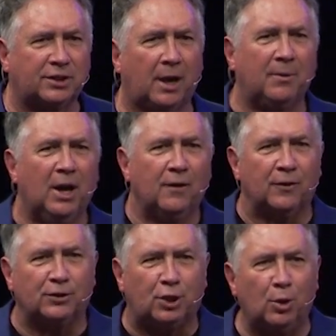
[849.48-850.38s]
up
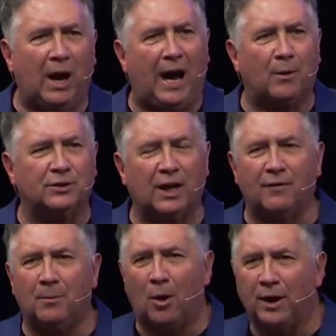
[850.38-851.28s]
for two hours
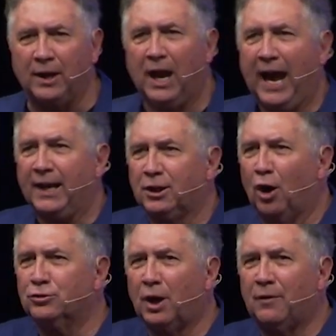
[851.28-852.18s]
every morning and
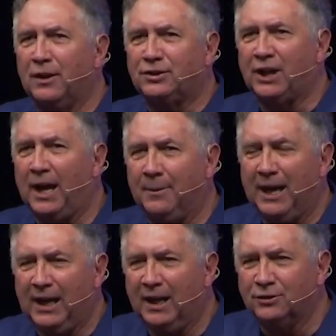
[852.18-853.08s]
goes over the same
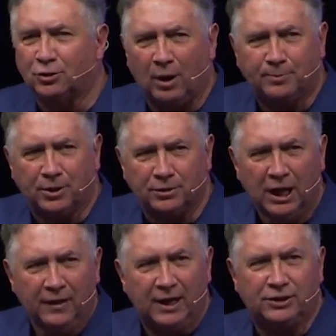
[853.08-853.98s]
healing scriptures
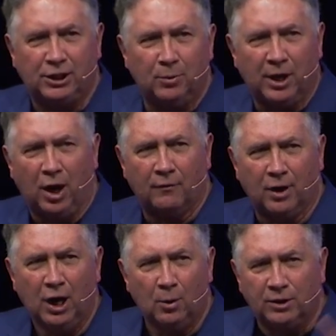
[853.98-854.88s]
that she went
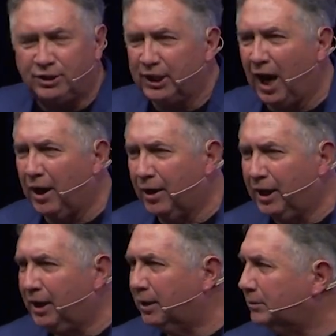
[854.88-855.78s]
over when she got her
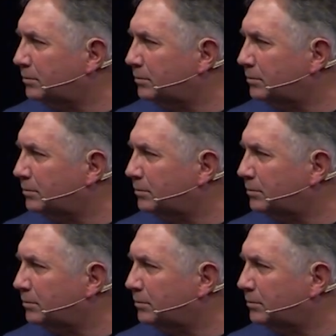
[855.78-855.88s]
healing.